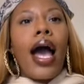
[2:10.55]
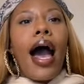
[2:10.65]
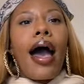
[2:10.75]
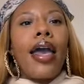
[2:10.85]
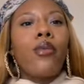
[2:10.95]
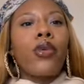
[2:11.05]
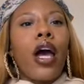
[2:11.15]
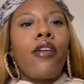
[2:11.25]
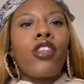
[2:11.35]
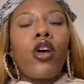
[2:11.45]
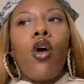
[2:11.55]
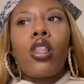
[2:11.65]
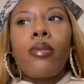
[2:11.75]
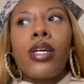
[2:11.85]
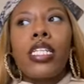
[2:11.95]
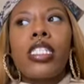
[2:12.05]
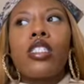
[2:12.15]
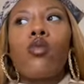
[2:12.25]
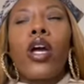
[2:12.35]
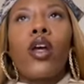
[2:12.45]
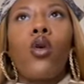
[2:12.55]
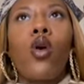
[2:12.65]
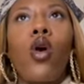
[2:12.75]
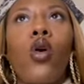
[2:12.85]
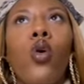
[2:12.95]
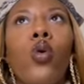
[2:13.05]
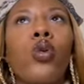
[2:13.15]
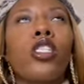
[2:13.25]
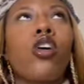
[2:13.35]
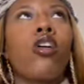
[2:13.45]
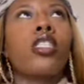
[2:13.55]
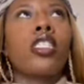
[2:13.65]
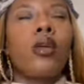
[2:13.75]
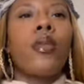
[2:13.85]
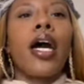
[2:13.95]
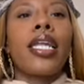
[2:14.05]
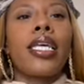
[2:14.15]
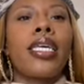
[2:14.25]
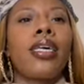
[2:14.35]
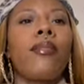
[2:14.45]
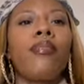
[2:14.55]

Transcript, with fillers: I hate when I have to call a business, wait on hold, talk to somebody,